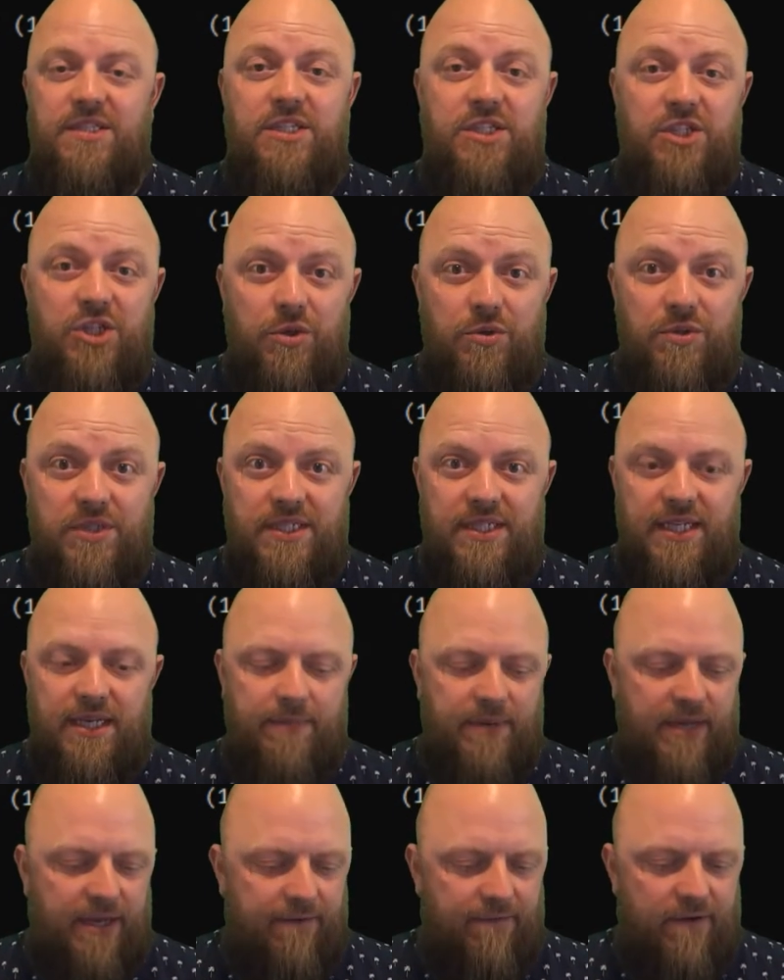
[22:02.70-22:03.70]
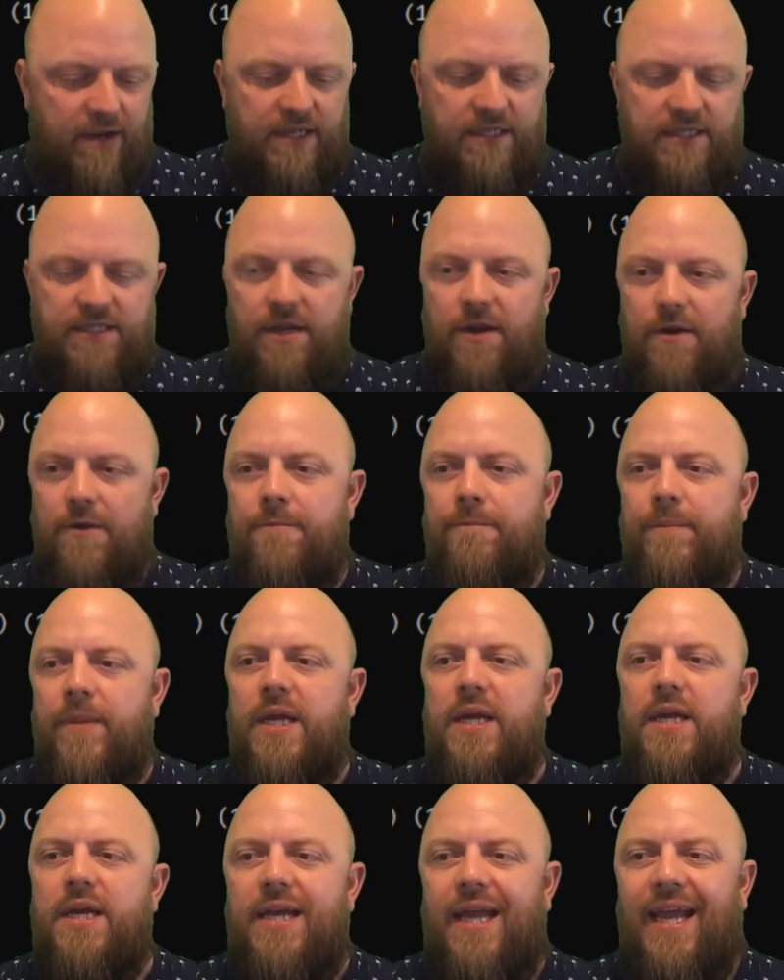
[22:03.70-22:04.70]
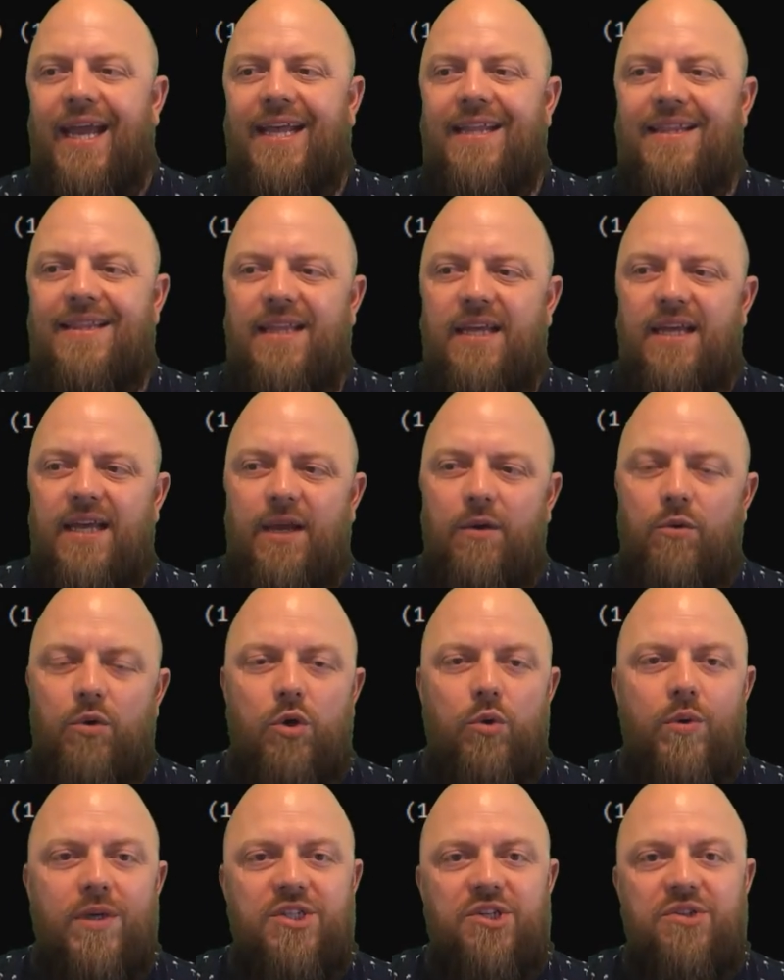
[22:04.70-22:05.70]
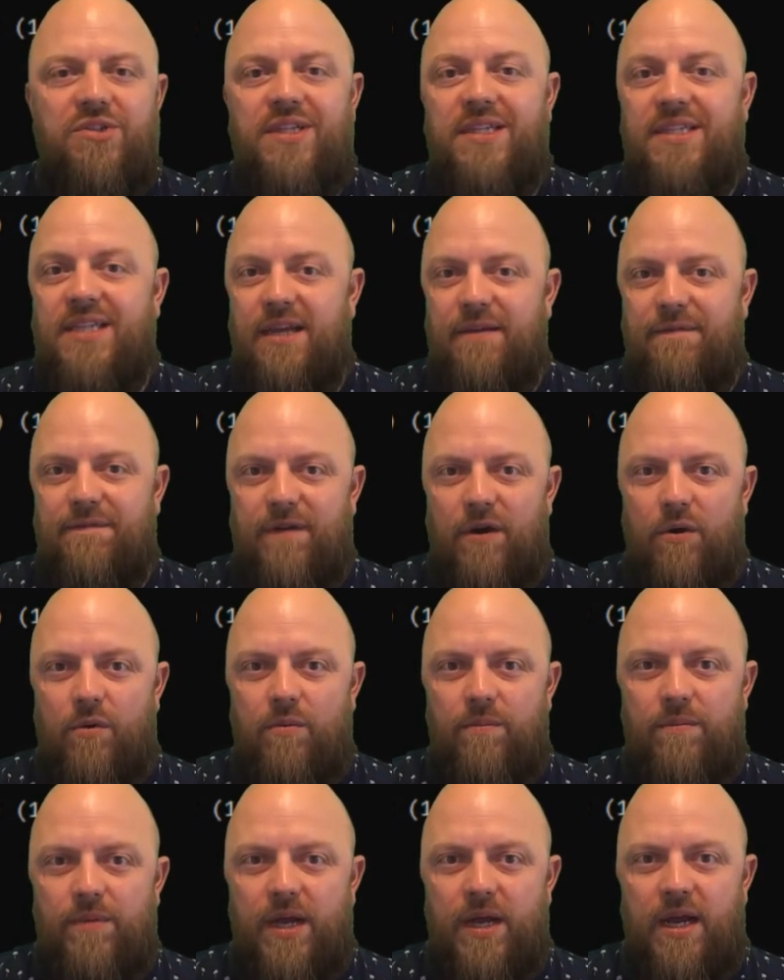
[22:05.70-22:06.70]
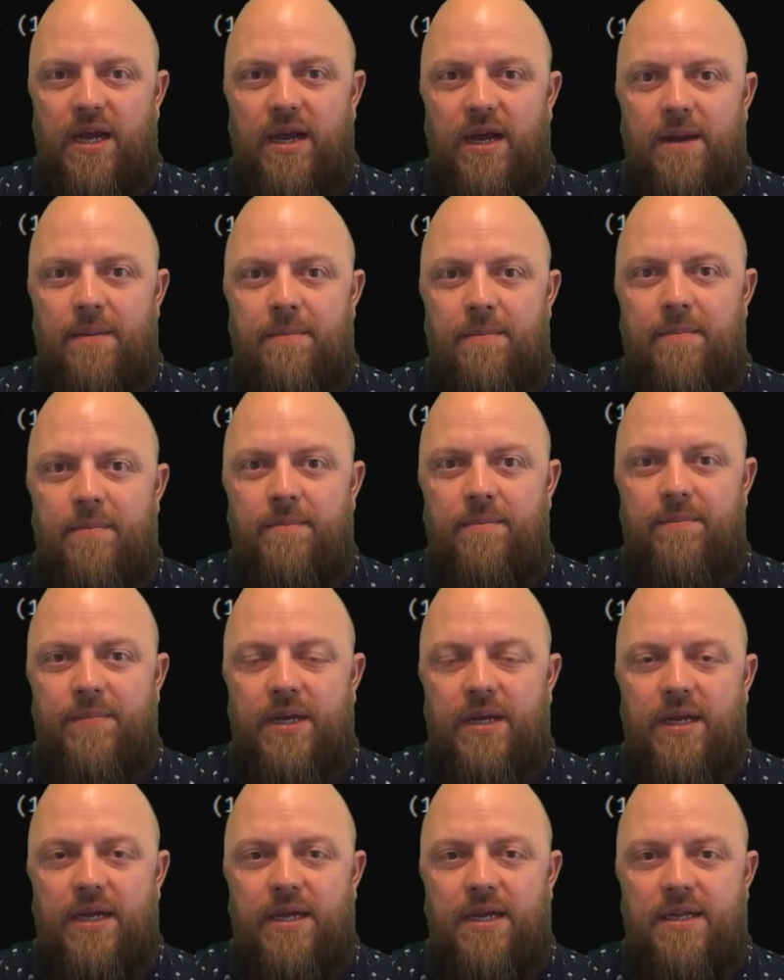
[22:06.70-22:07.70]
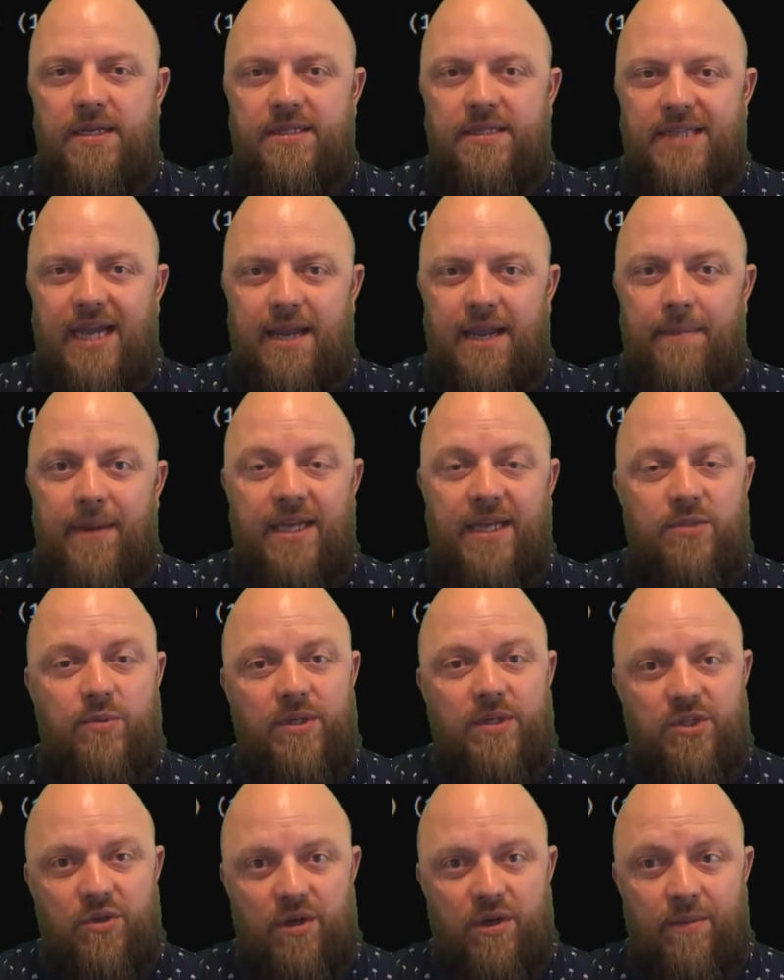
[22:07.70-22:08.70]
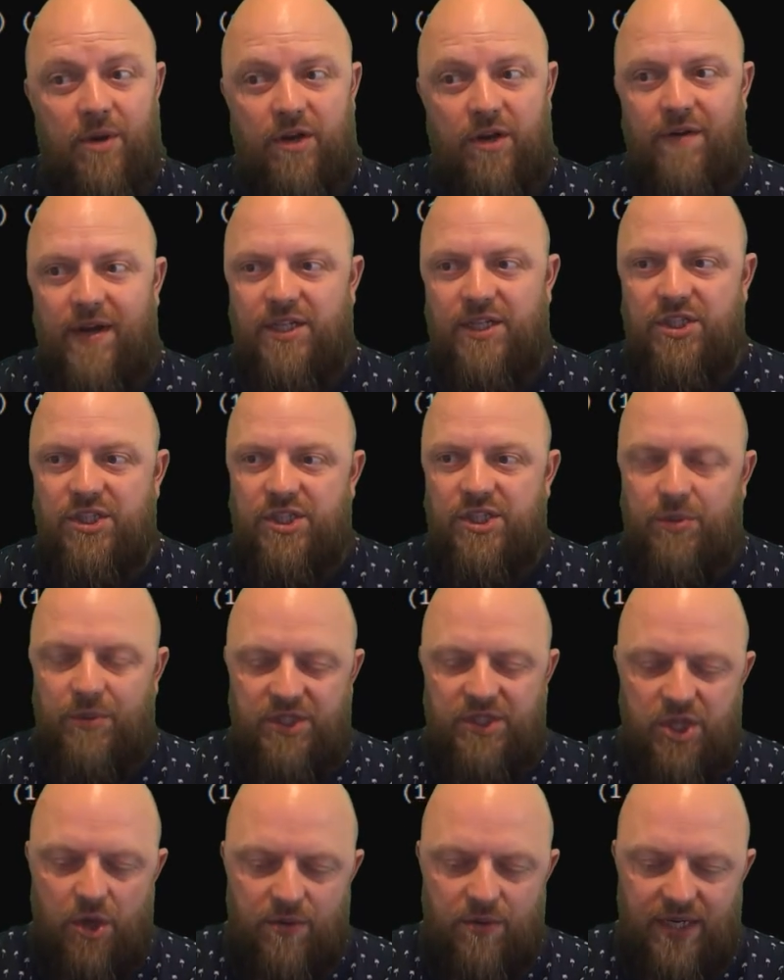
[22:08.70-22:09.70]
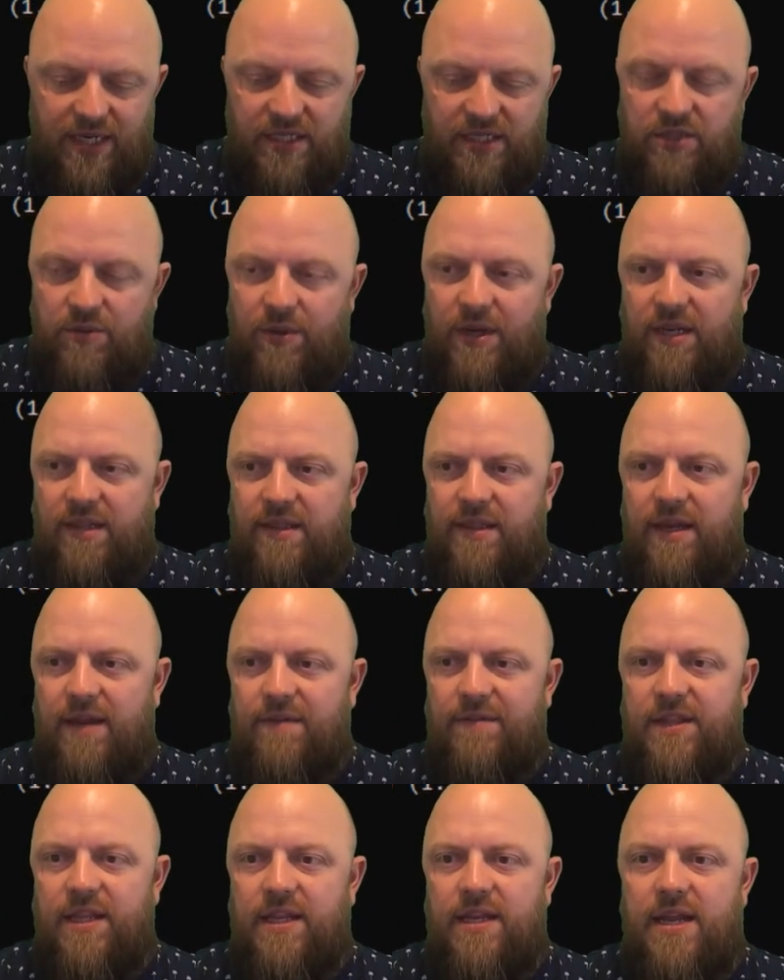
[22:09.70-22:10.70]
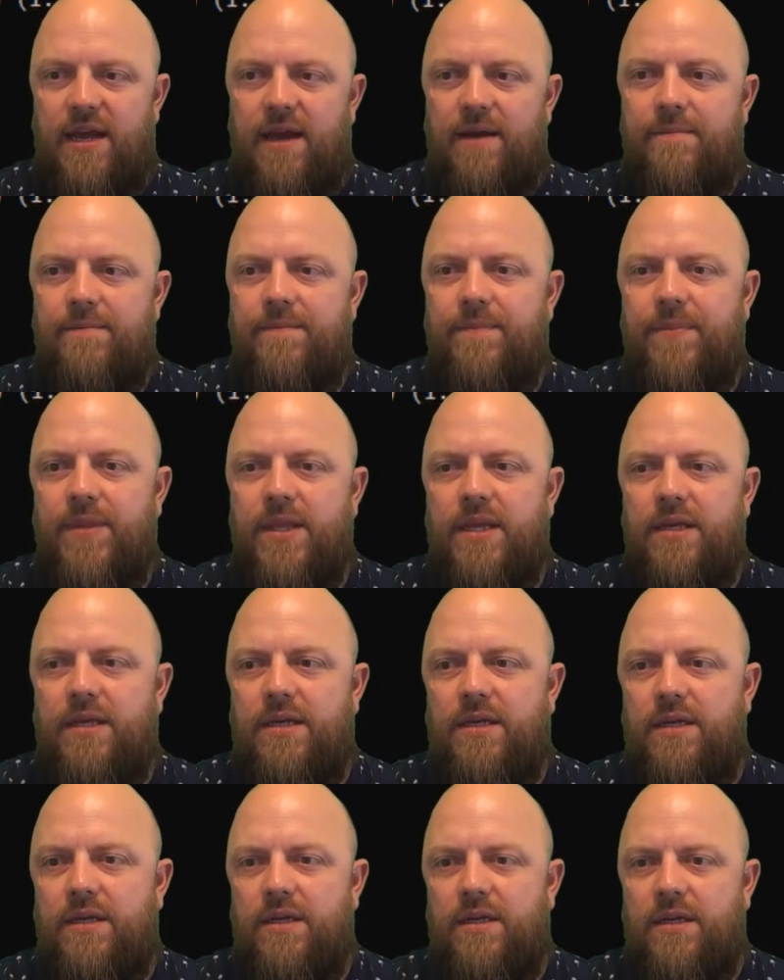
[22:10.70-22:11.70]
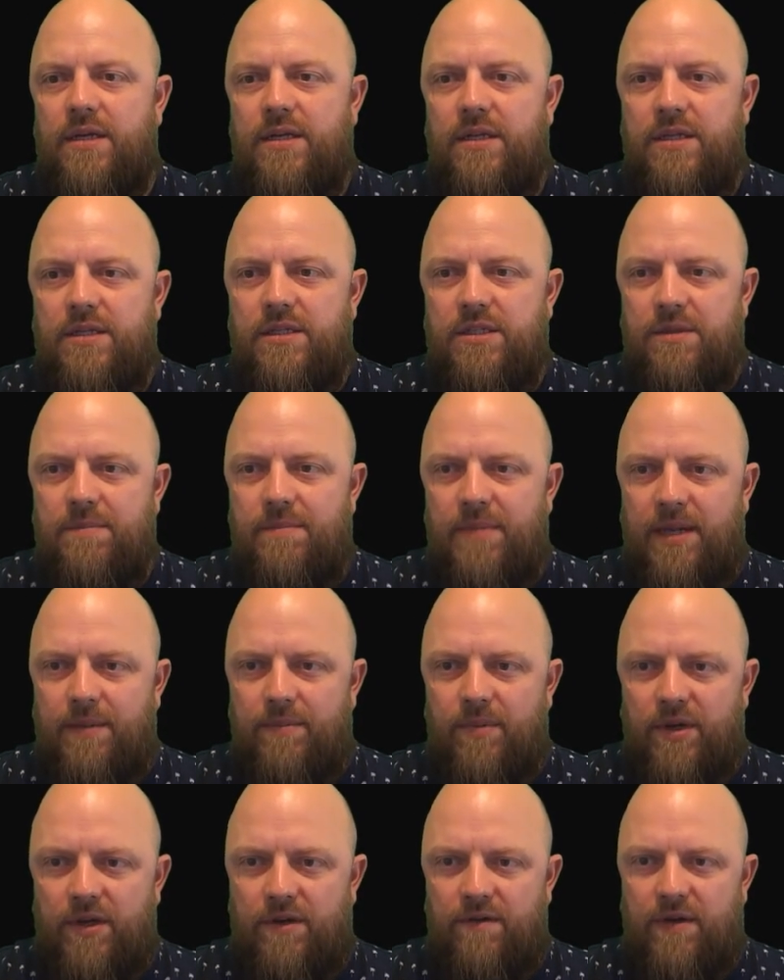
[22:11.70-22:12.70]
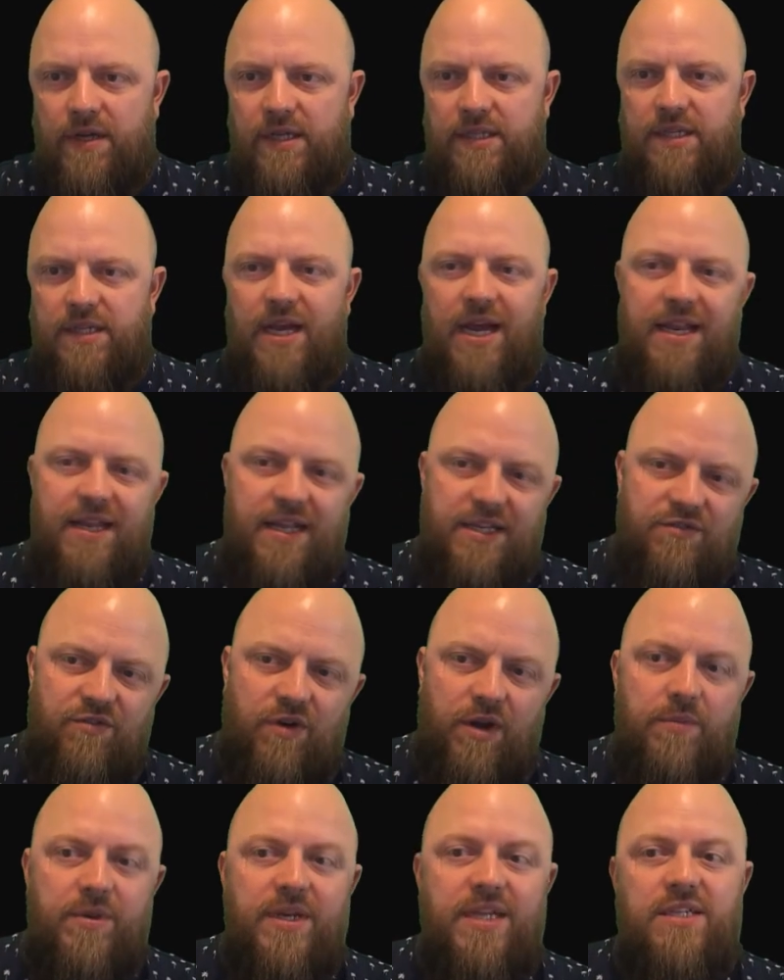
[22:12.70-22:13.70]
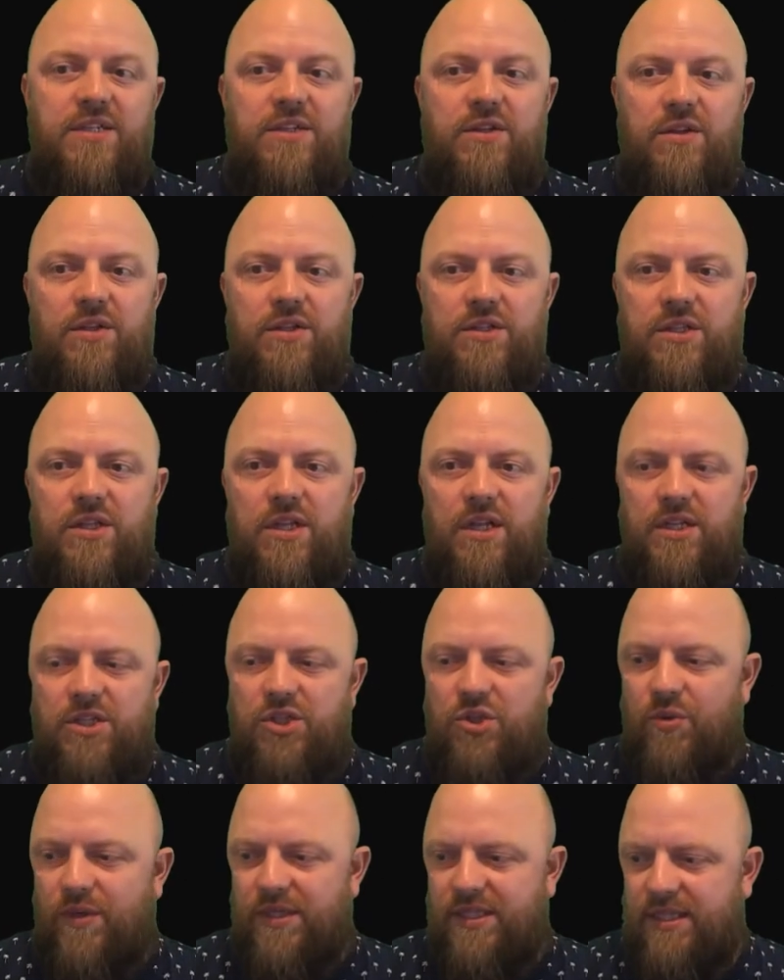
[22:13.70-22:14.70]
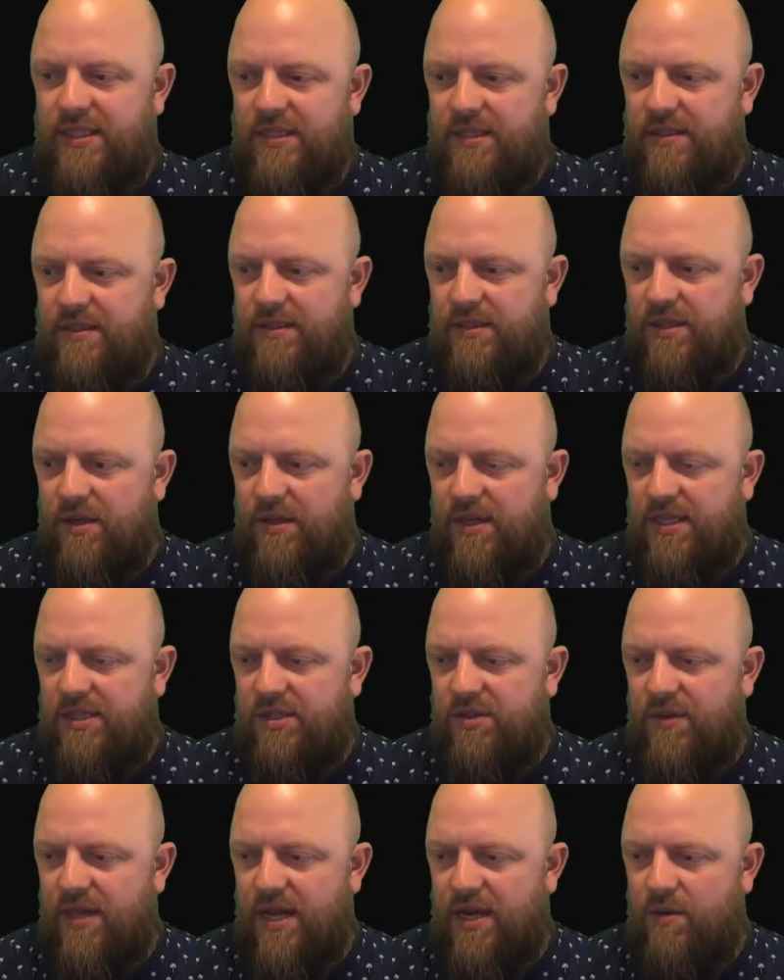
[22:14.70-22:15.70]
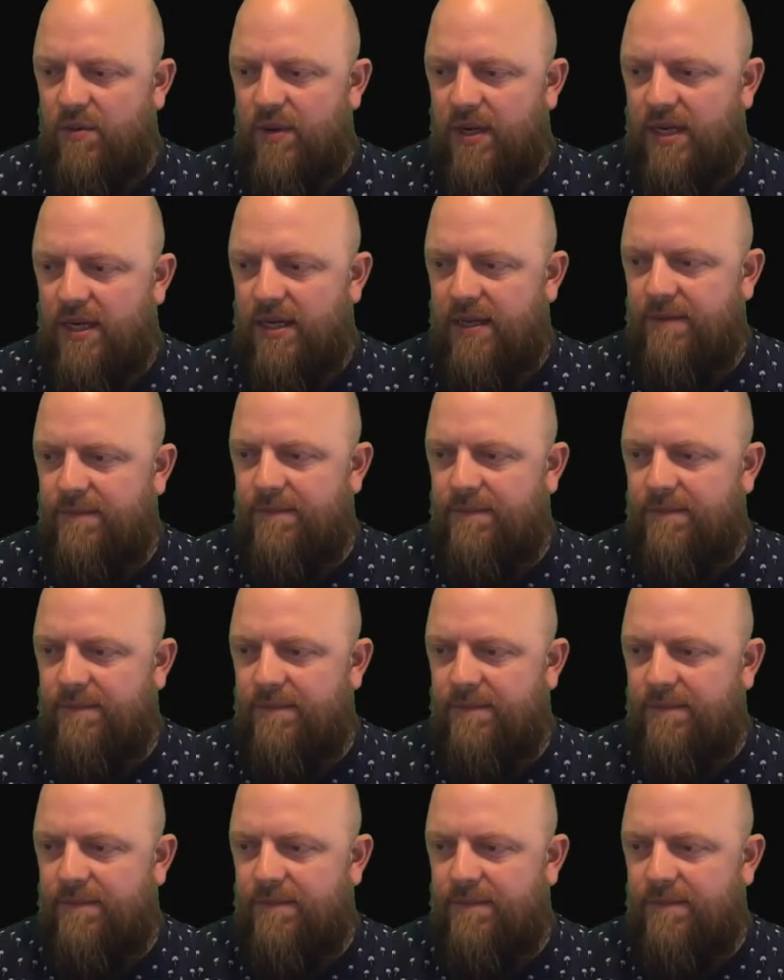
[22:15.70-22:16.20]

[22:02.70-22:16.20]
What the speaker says: user DB, right? So it will always use the default database when doing a migration. So we don't need to do anything other than that. So make migrate, that's right. We need to do the choices. So let's do that quickly.